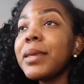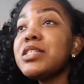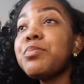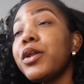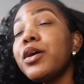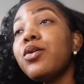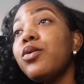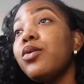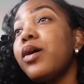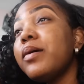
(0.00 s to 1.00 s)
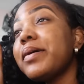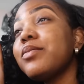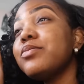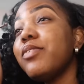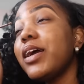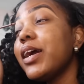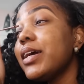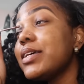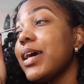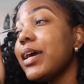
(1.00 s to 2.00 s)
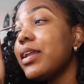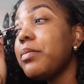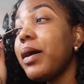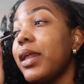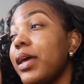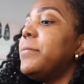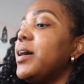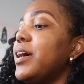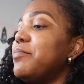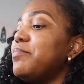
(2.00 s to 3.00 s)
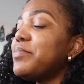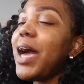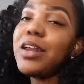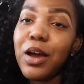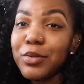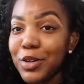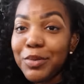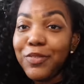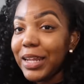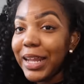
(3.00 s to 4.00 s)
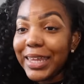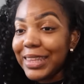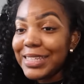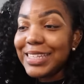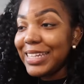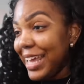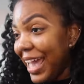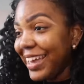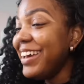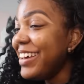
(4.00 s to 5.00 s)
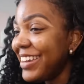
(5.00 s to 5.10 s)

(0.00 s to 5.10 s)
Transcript: It's pretty cool. I'm like very excited about it, but I didn't know I was gonna be feeling like this today.